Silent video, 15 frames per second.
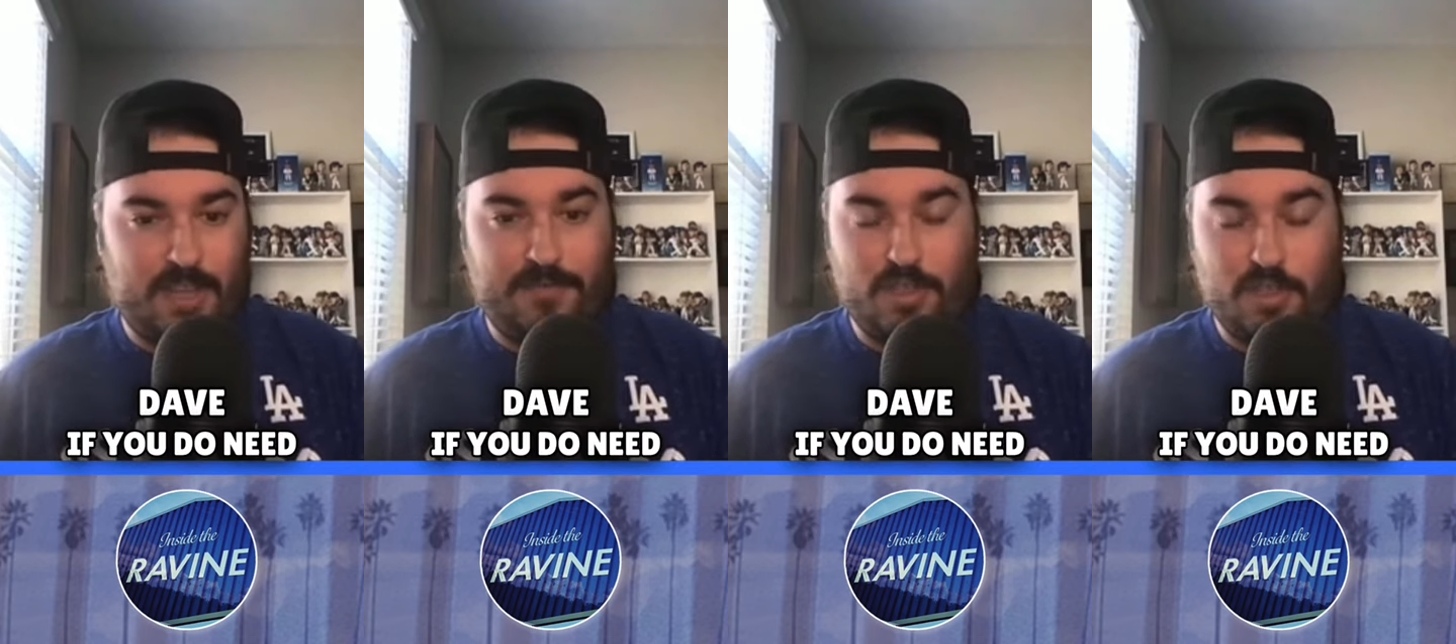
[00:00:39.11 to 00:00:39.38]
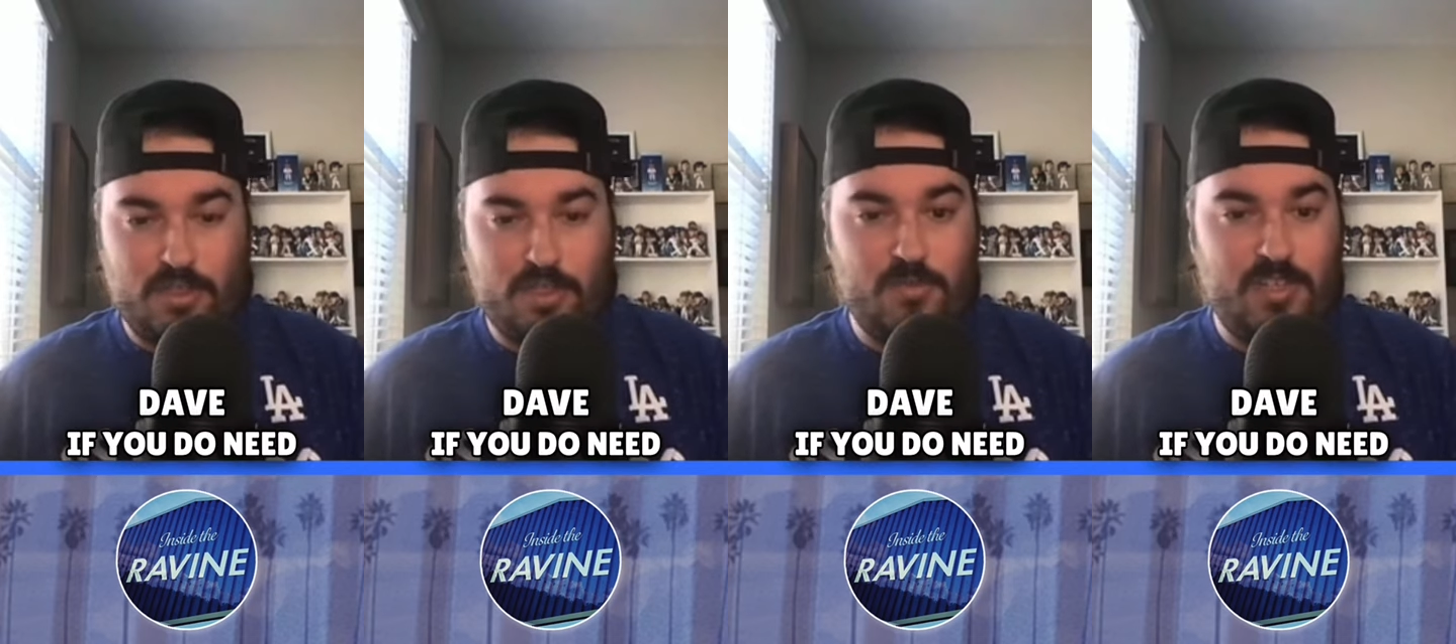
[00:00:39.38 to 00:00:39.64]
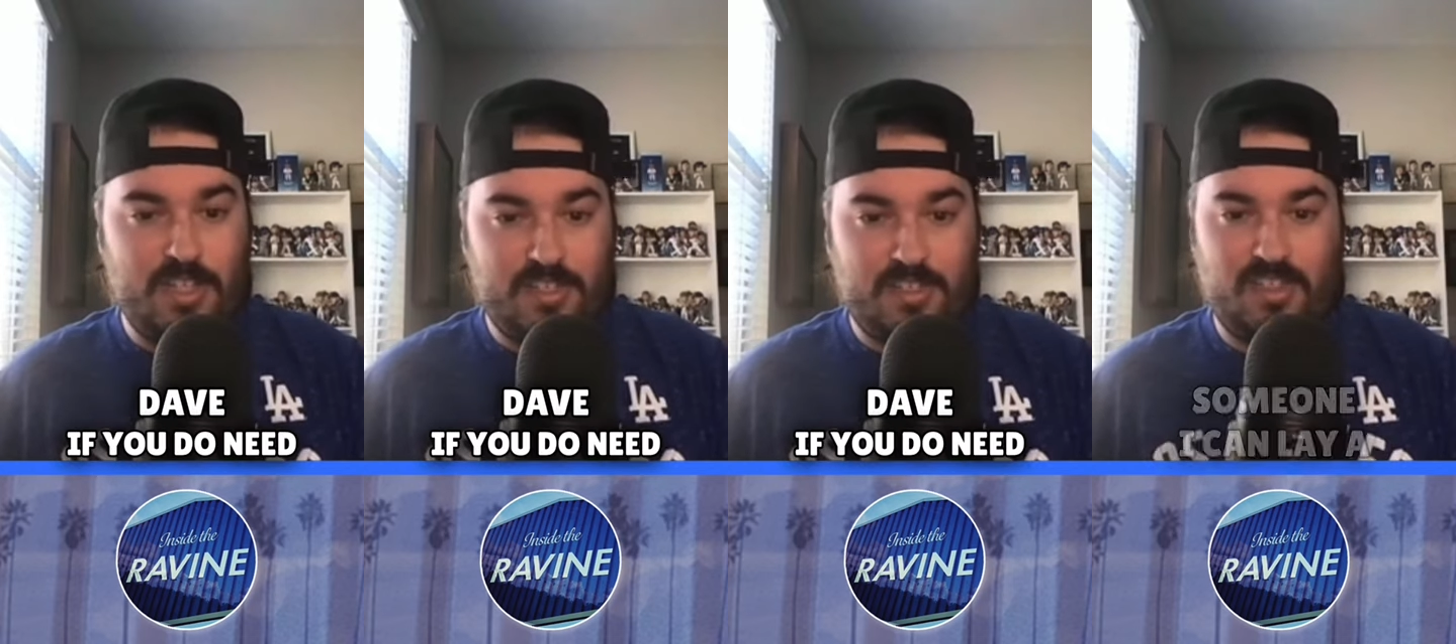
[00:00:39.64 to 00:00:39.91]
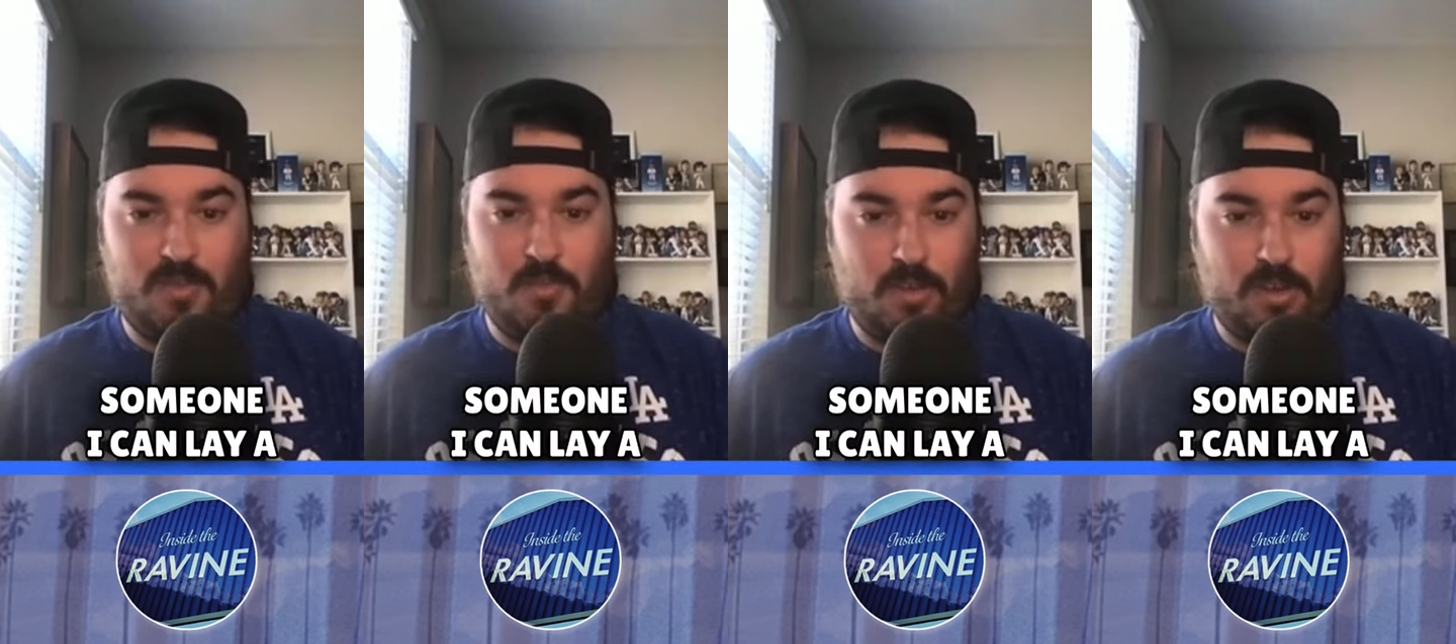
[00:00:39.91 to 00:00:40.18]
if you do
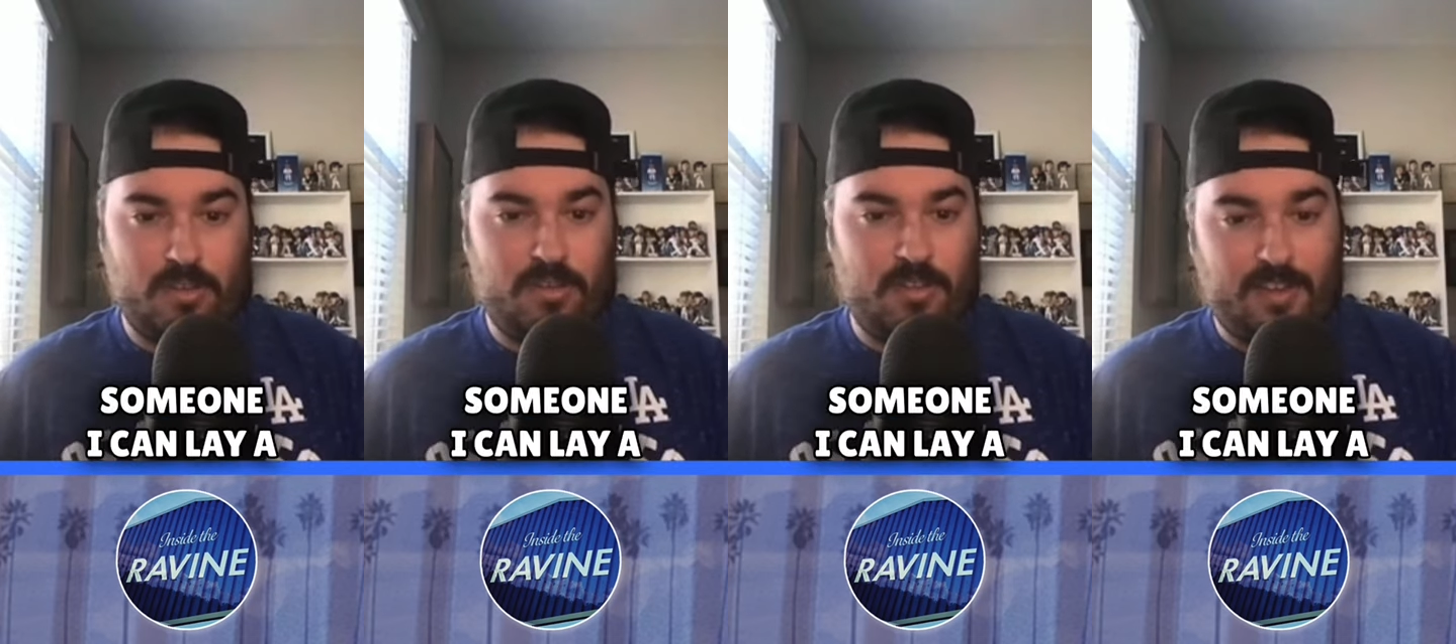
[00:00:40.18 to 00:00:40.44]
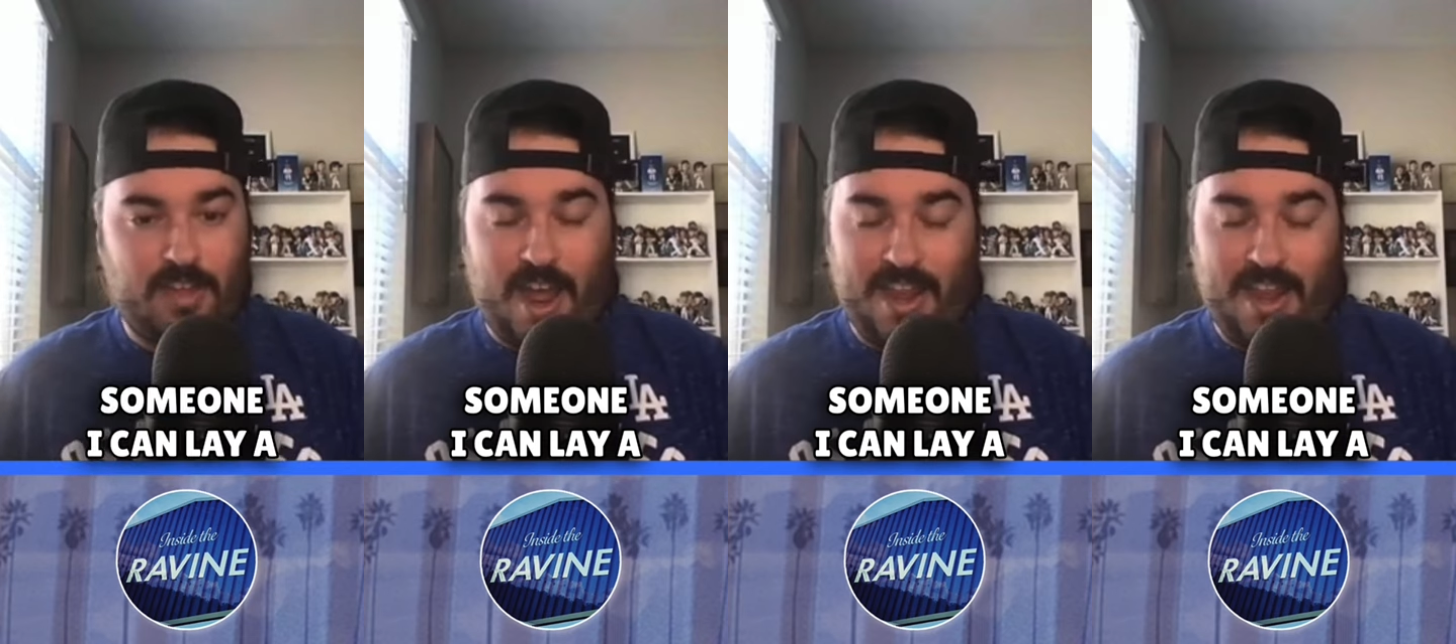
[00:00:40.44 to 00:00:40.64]
need someone,